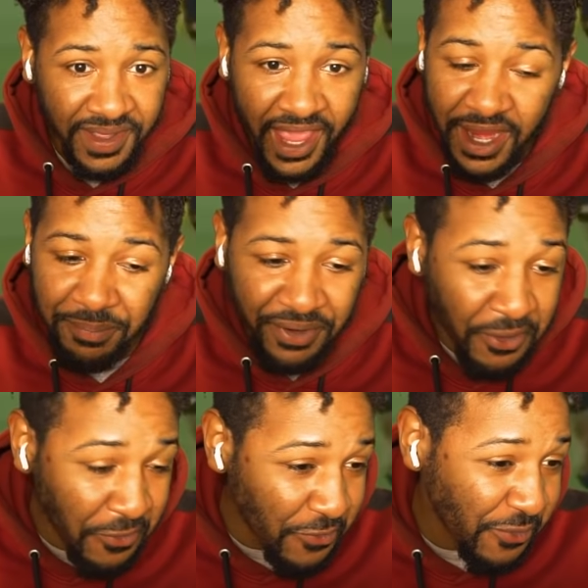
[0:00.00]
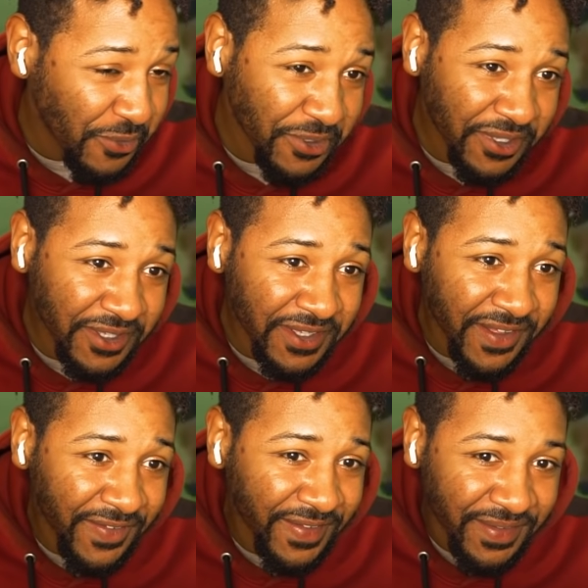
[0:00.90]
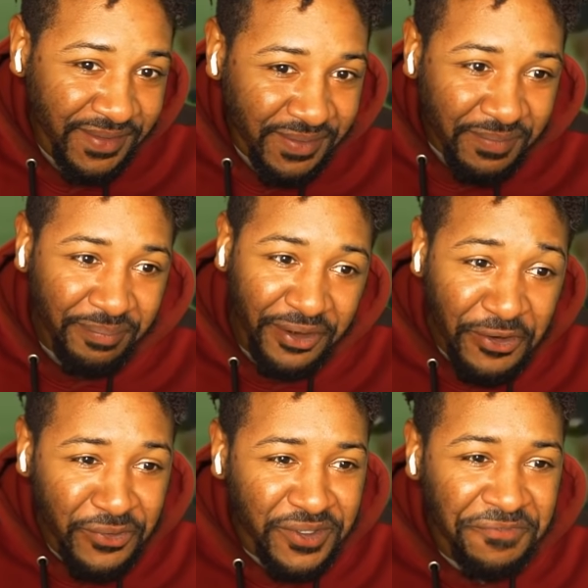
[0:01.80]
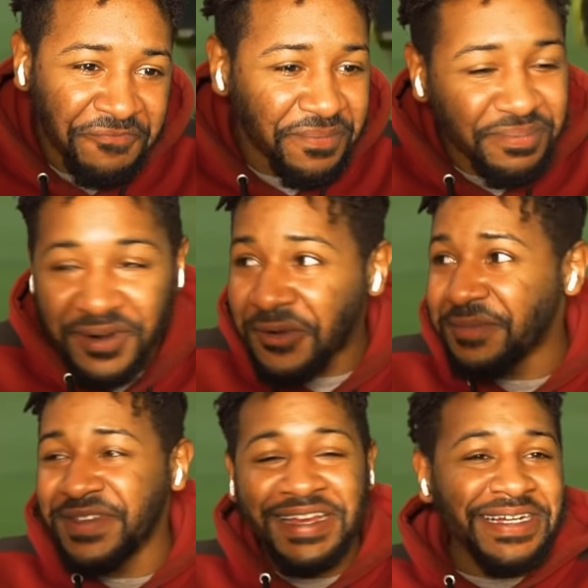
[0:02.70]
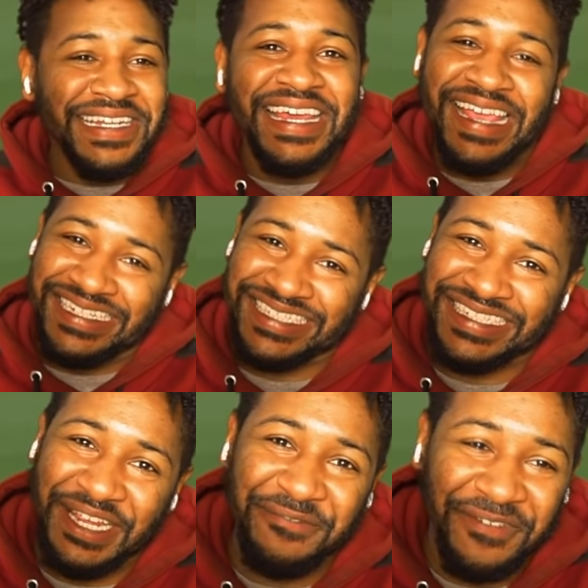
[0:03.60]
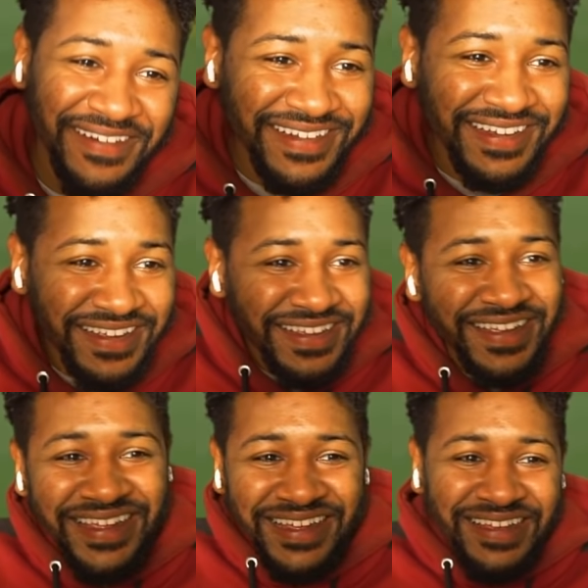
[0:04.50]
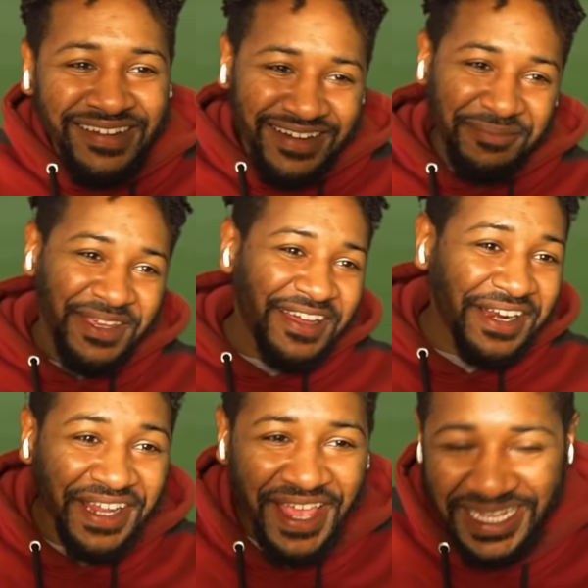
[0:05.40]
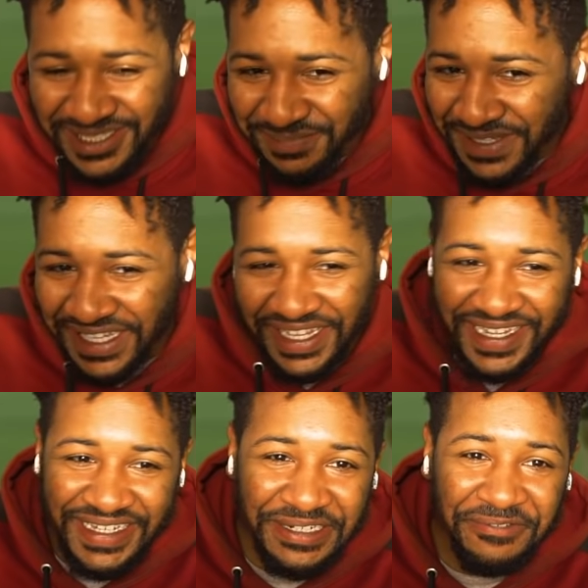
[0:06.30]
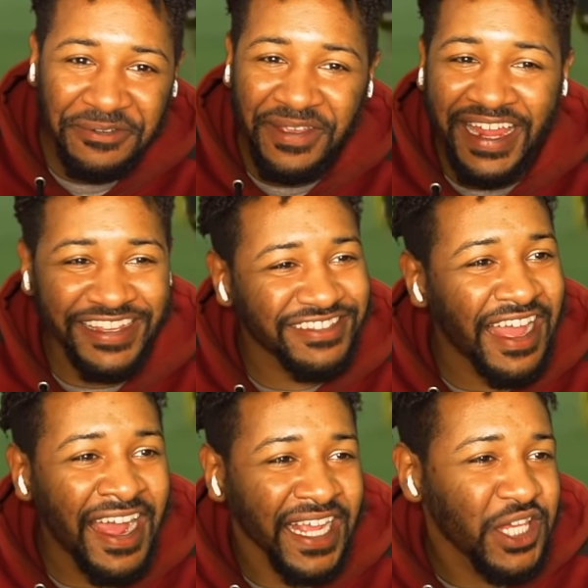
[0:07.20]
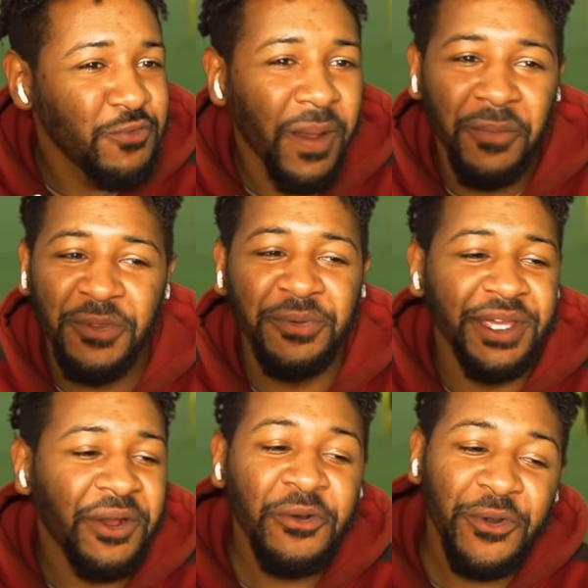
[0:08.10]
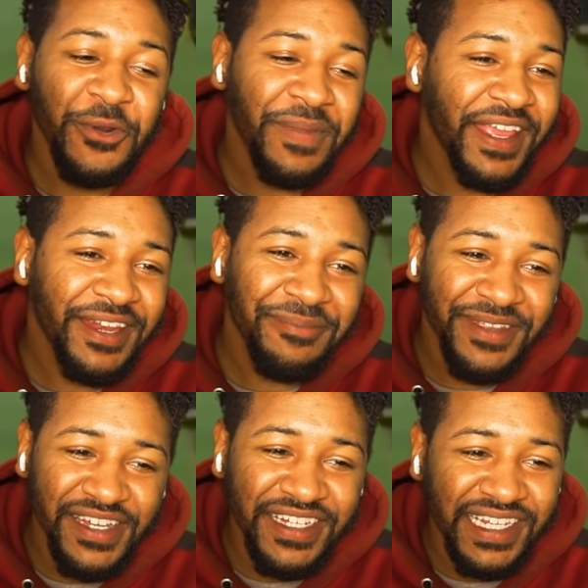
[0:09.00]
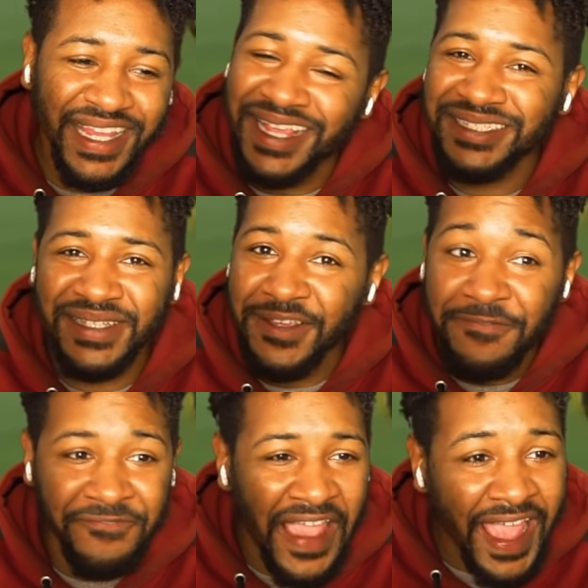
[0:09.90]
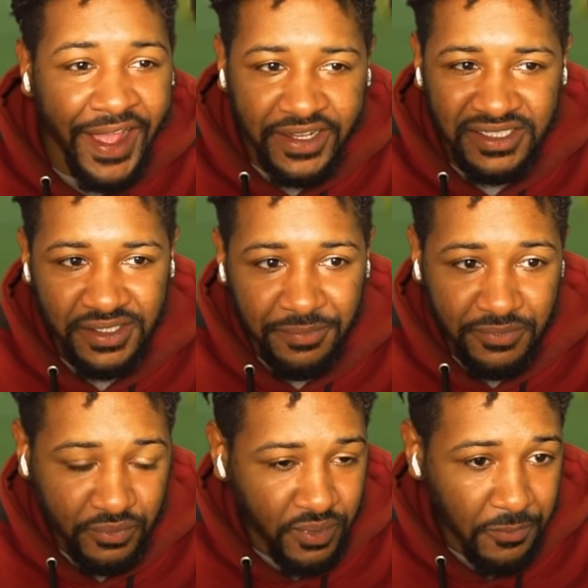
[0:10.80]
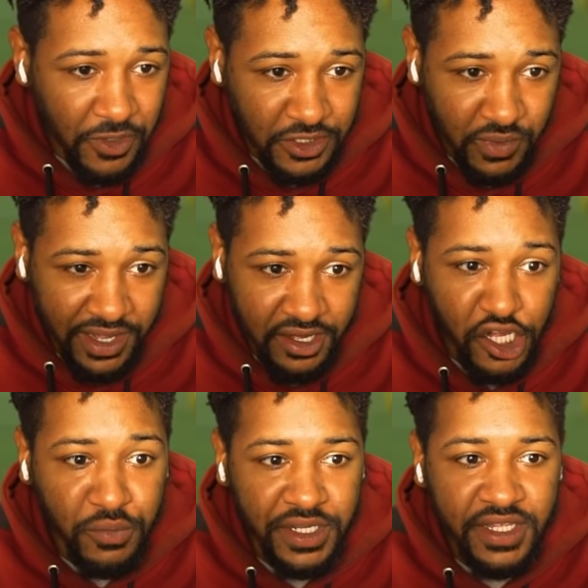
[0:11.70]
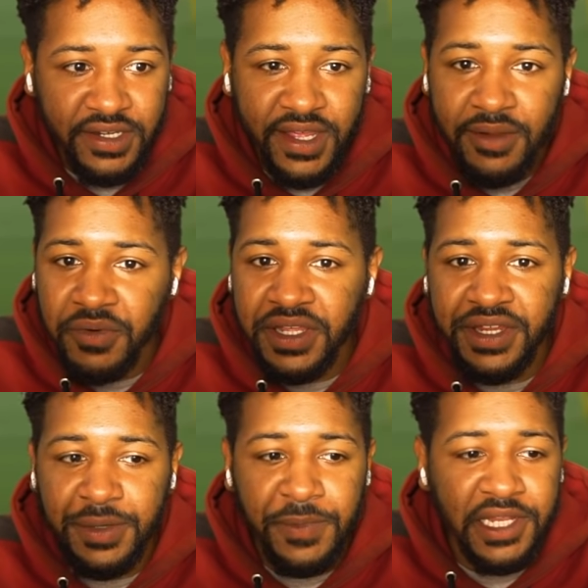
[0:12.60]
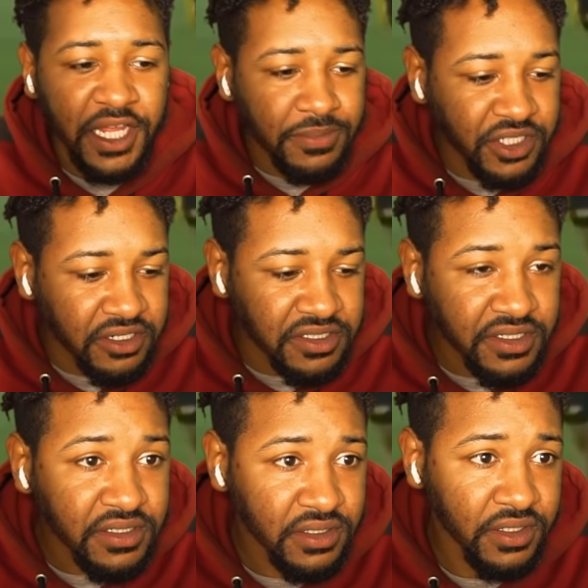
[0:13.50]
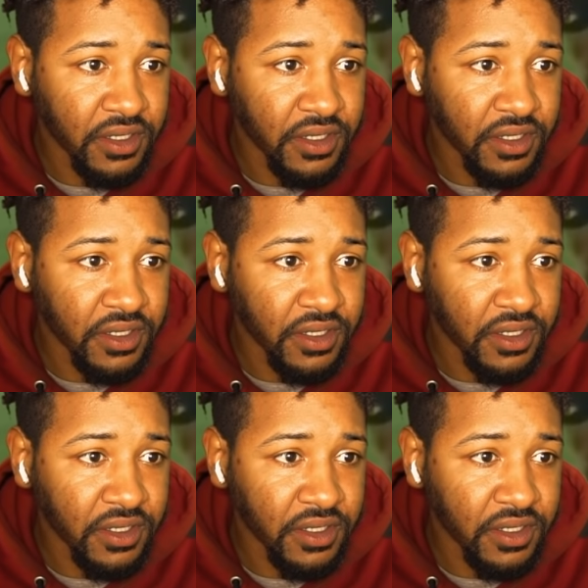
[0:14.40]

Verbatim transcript: Hey, bro. Bro was bro. Them young legs is different, huh? them young legs be hitting different. You got to get the IQ up when you get older, man. Them young legs, he fast. Them, them ones right here when he in that when he in them club jerseys.